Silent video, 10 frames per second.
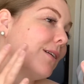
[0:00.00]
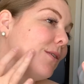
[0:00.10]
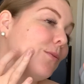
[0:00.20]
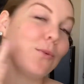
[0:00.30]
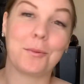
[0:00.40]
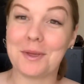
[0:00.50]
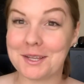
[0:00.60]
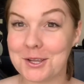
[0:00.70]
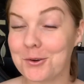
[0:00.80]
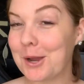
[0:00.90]
We're
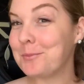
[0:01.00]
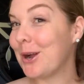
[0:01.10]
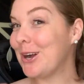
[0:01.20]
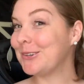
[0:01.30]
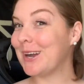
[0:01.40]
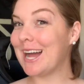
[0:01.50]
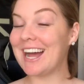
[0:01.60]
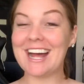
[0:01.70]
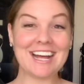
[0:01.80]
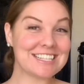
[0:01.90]
making great
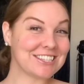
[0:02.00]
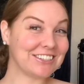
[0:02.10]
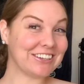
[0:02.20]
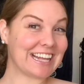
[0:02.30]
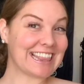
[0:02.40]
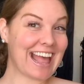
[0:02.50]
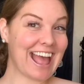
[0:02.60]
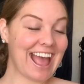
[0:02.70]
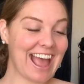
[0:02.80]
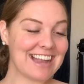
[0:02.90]
progress. Look at
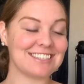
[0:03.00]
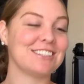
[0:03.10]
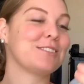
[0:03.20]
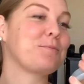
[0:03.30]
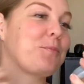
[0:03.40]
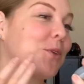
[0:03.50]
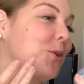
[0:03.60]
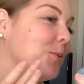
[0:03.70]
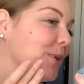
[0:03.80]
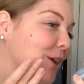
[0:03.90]
that.
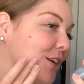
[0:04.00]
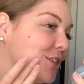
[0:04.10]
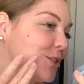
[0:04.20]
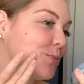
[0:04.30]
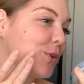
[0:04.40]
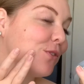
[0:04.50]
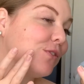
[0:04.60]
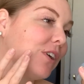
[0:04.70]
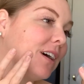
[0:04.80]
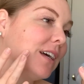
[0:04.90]
Oh my gosh, it's
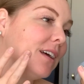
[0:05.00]
beautiful.